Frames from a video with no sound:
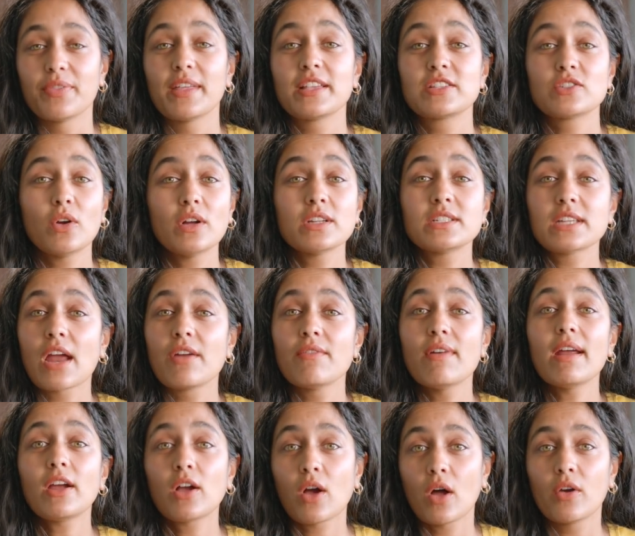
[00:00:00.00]
There's not a
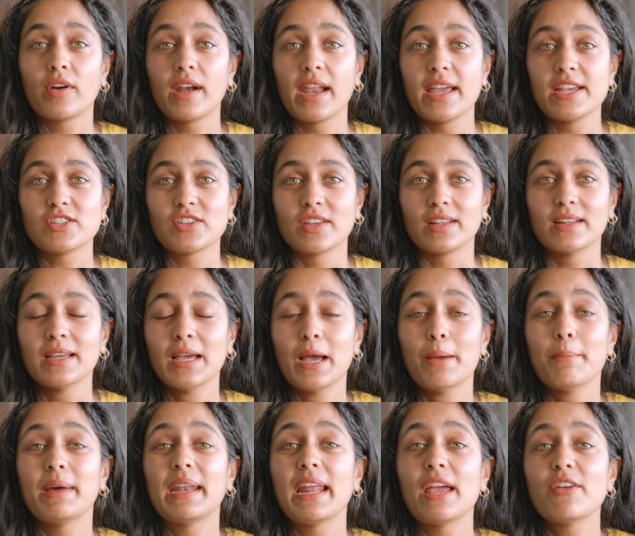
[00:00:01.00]
direct correlation,
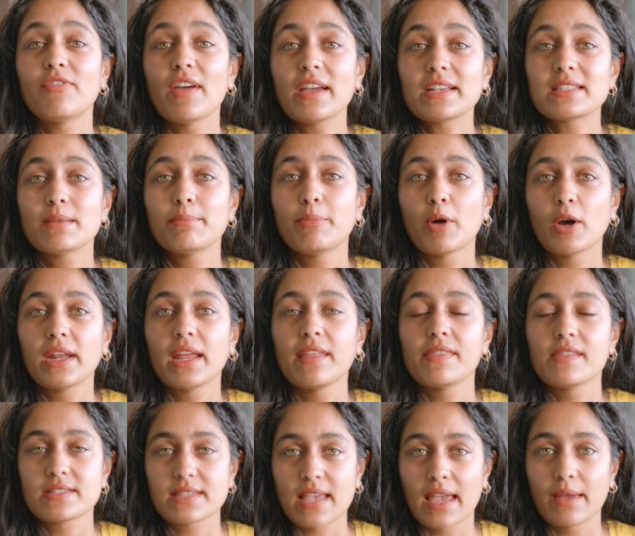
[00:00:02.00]
but it affects the body in
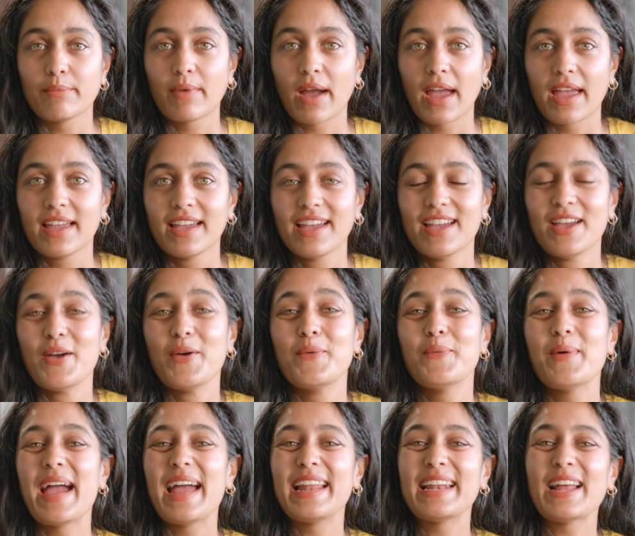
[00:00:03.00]
the same way.
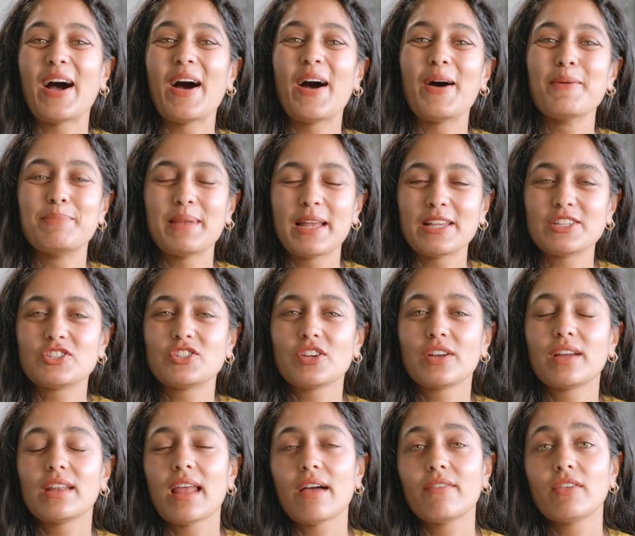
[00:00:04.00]
When our blood
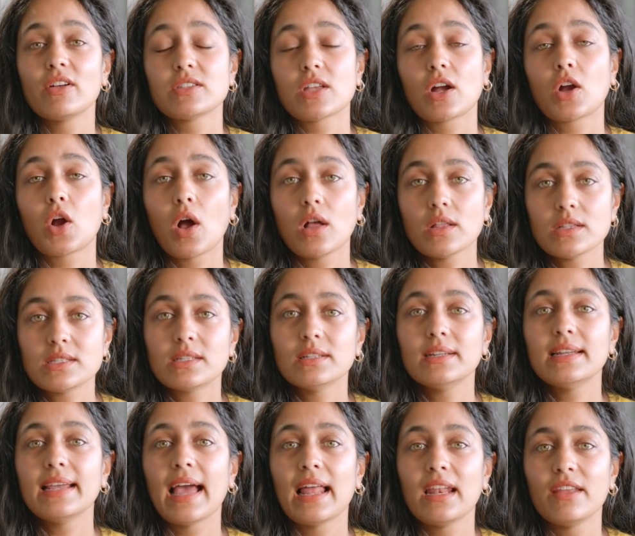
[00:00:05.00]
sugar levels are
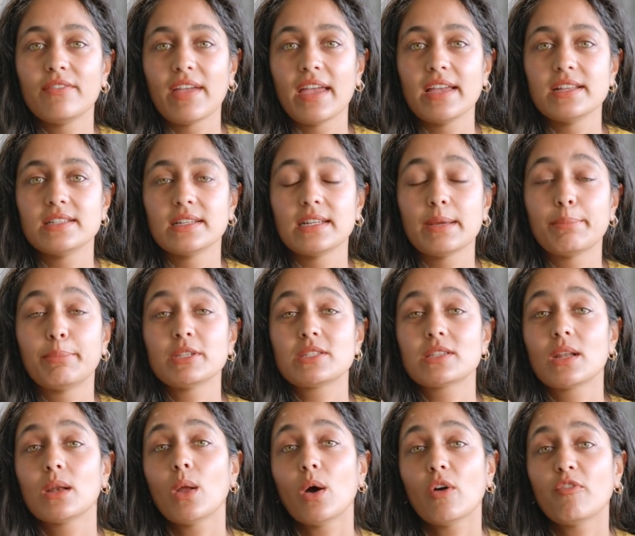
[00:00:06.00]
constantly elevated, it puts
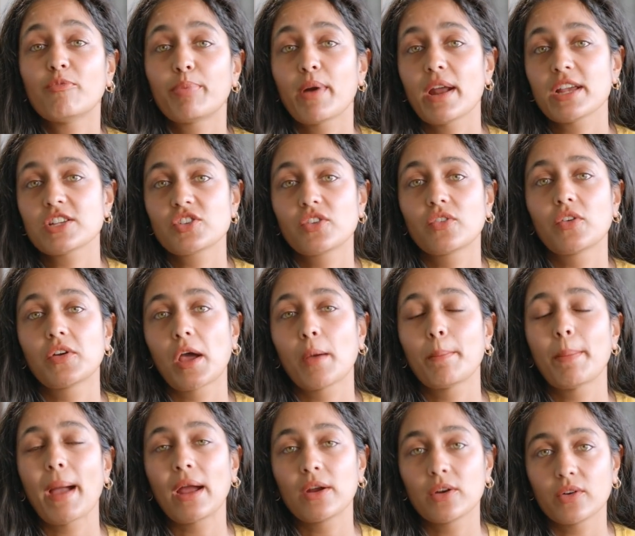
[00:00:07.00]
a lot of pressure on our
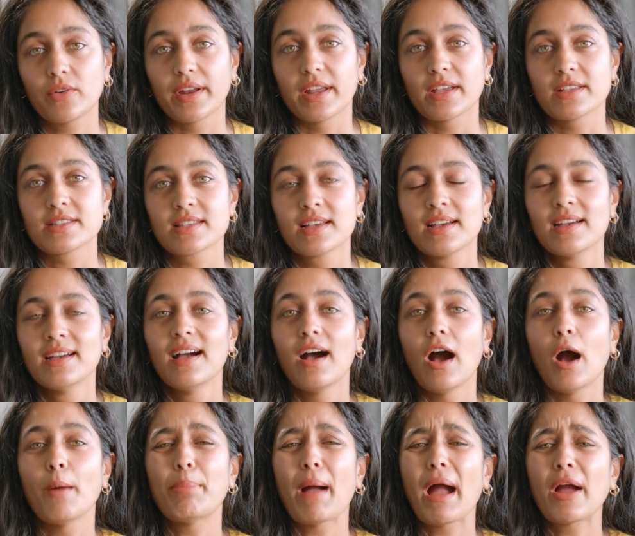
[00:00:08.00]
pancreas.
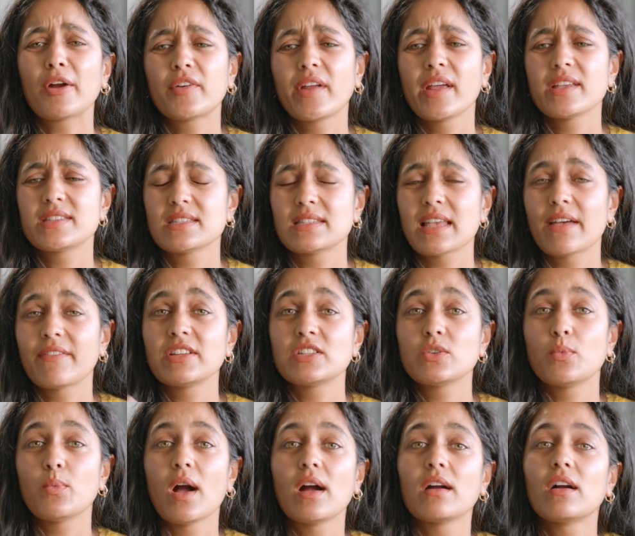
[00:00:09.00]
Our pancreas is having
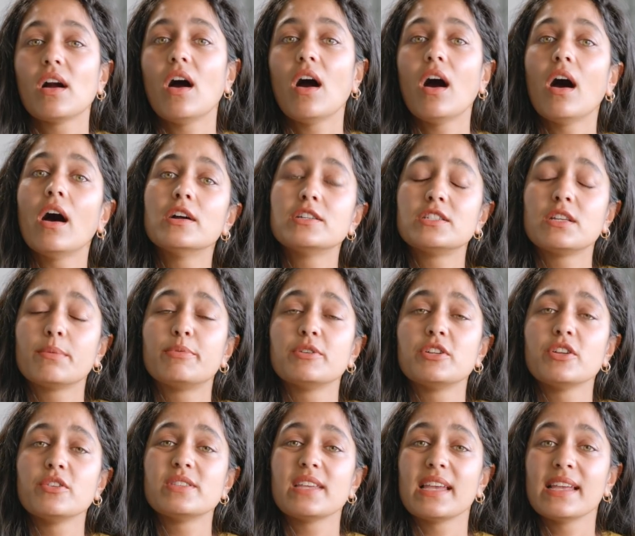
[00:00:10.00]
to work hard to
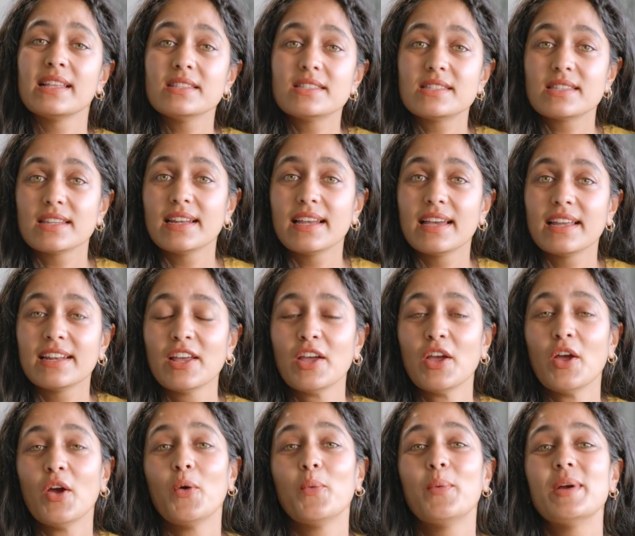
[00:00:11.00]
produce insulin,
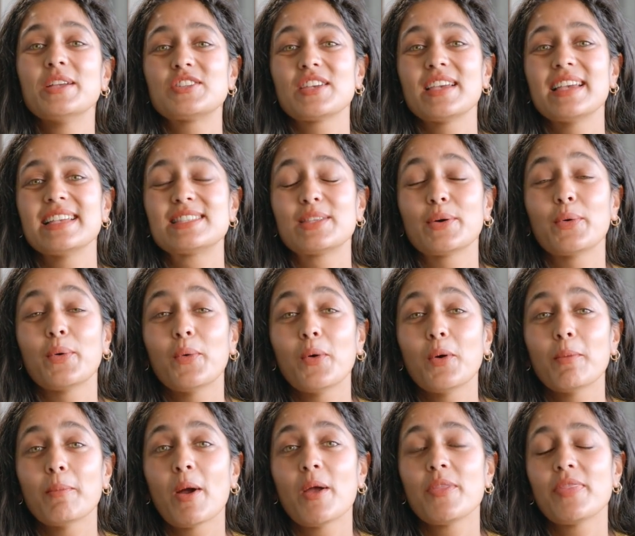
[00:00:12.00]
which is the
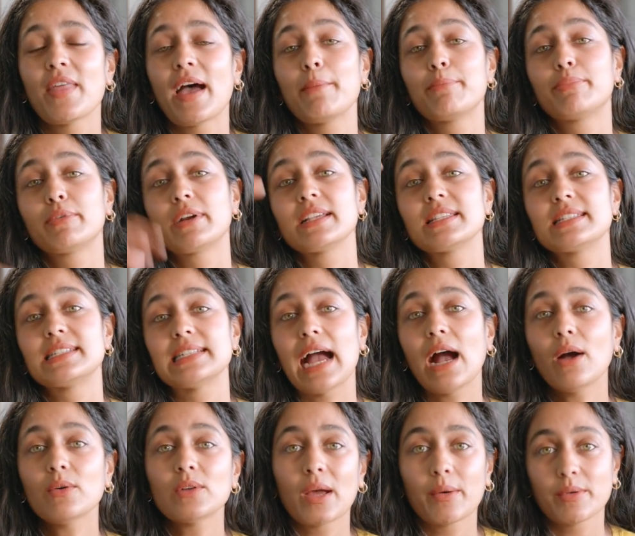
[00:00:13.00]
hormone that brings
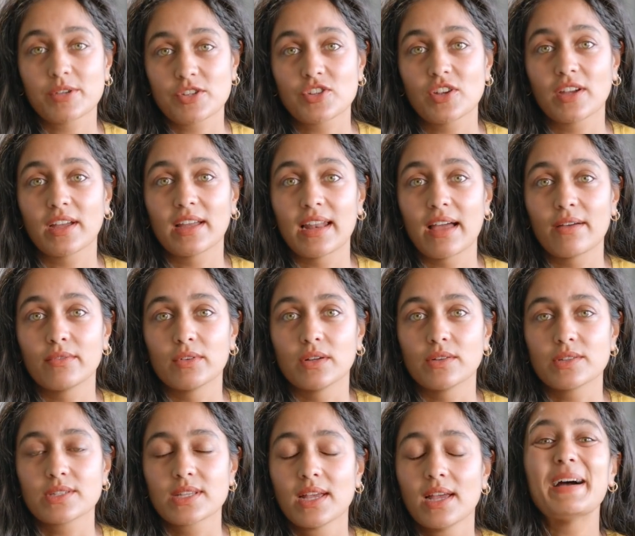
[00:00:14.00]
down our sugar
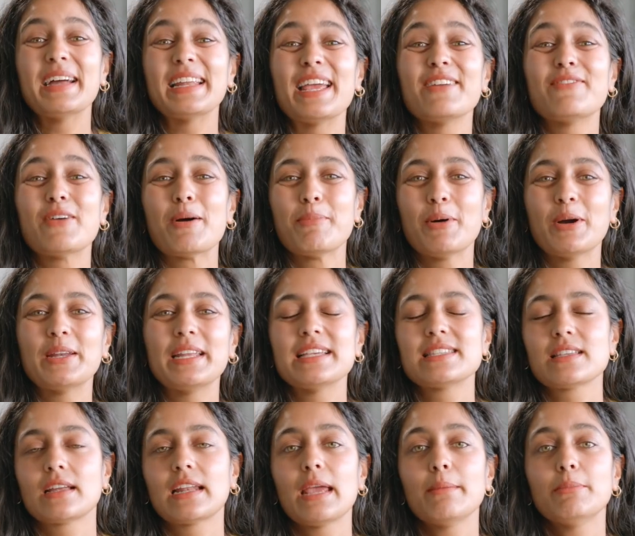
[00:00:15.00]
levels. But if our body is
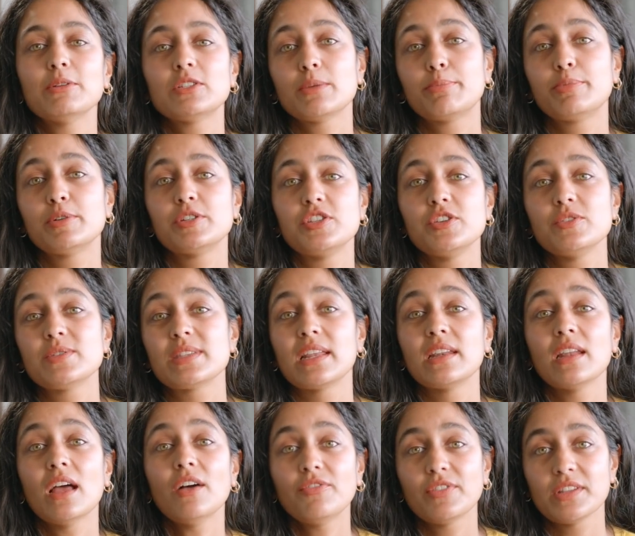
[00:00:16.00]
unable to produce
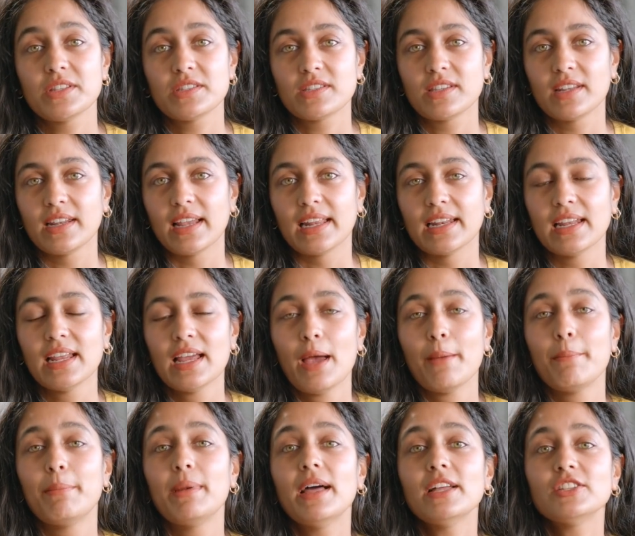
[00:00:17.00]
enough insulin,
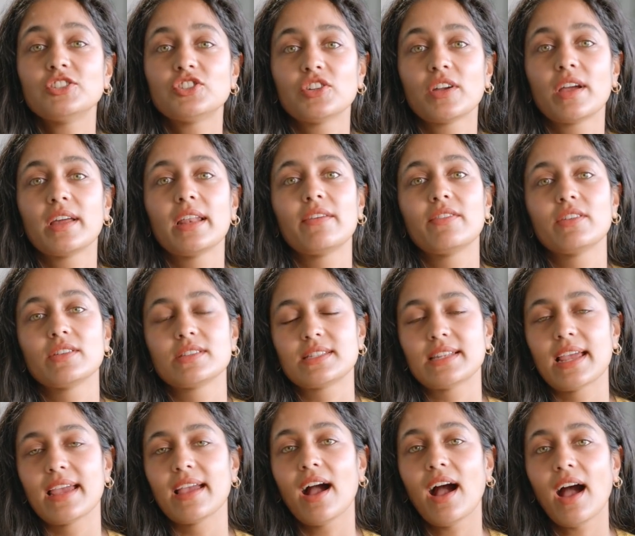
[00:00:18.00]
blood sugar levels
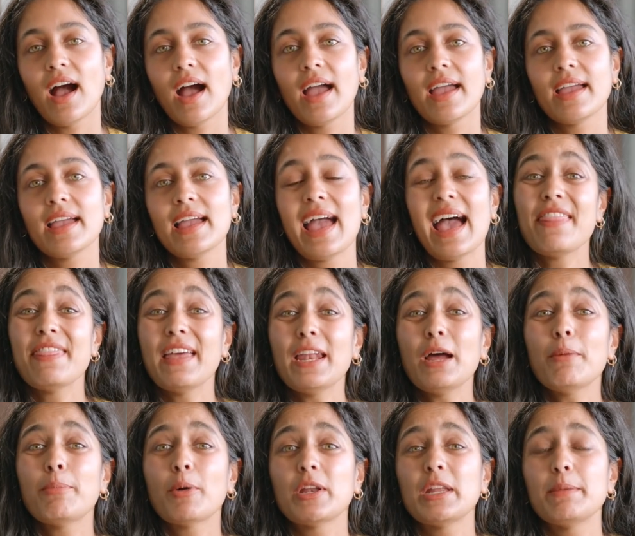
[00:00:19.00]
stay high, and then
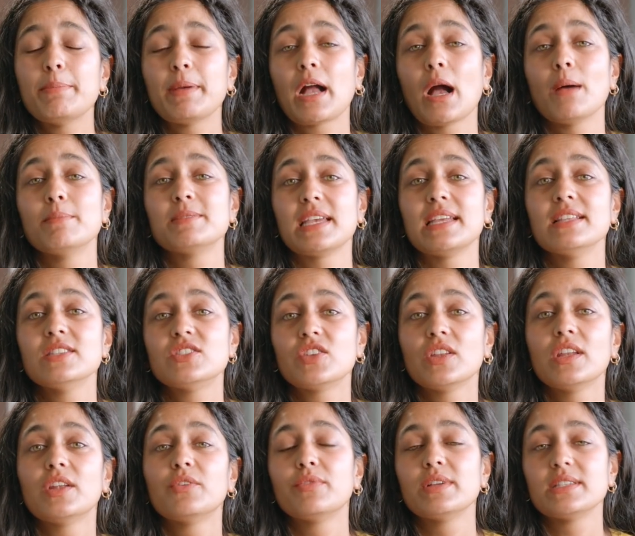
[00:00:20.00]
our body becomes
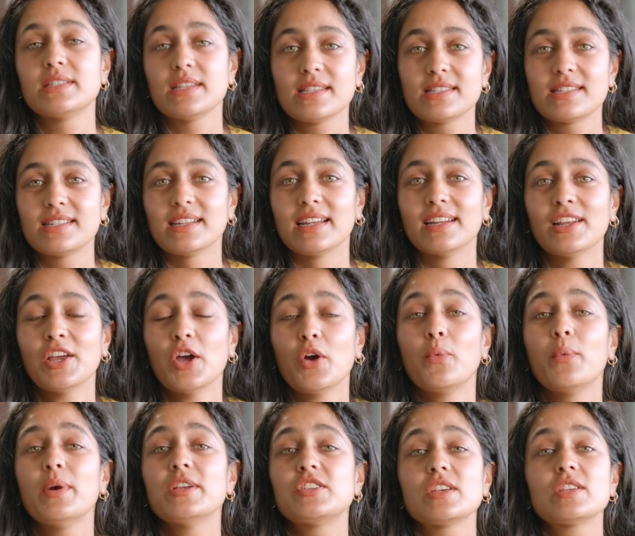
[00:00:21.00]
insulin resistant,
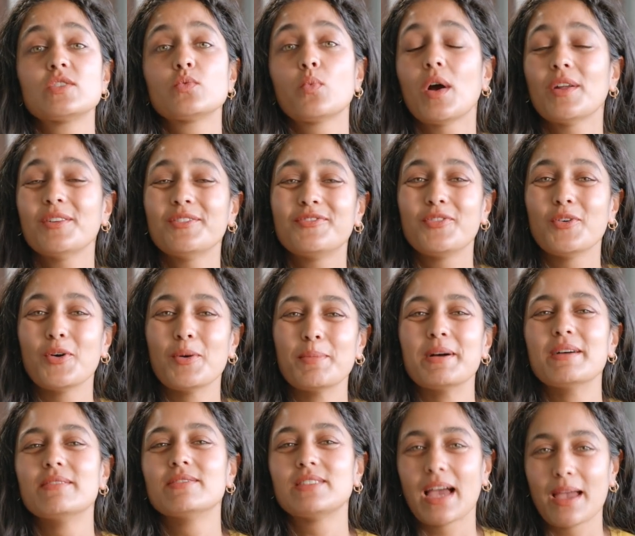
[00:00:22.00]
which is one form
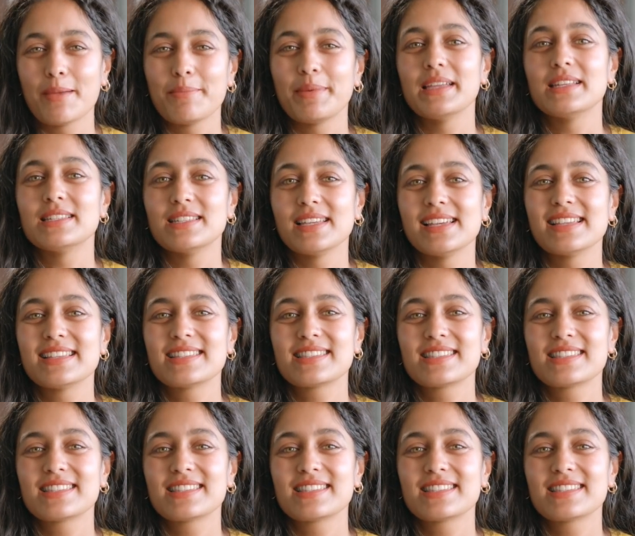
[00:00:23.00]
of diabetes.